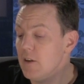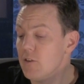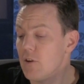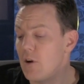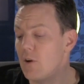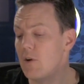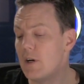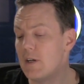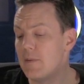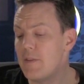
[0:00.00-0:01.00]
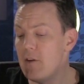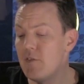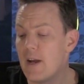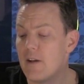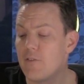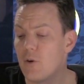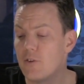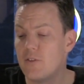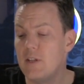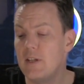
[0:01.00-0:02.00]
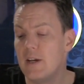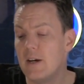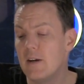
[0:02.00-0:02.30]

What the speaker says: So and then you've got, of course, the